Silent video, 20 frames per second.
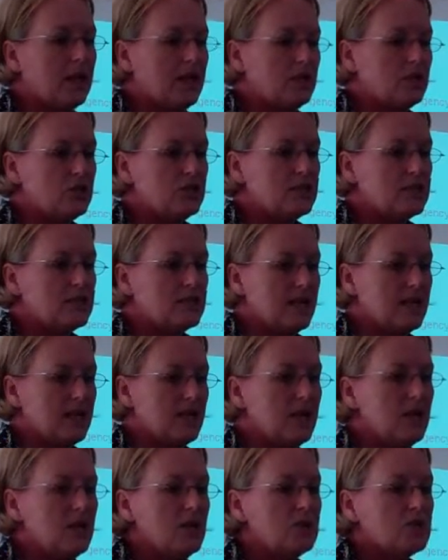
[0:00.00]

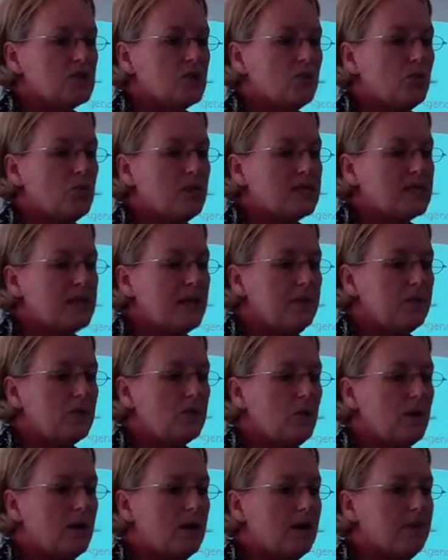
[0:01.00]
agency to work
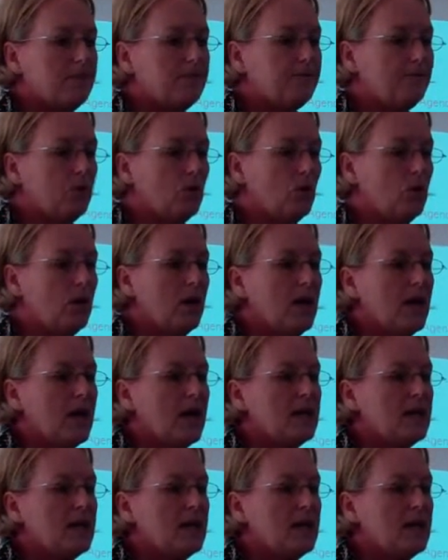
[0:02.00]
temporarily for